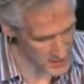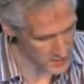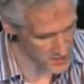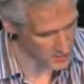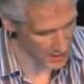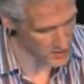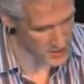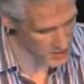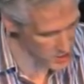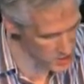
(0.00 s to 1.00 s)
subject
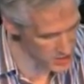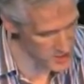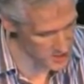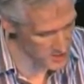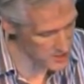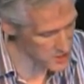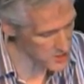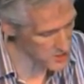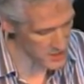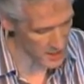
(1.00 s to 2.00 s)
boundaries. It's just, it's
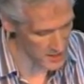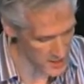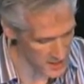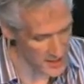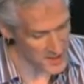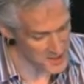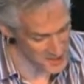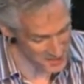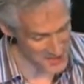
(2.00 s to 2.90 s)
just science. At the same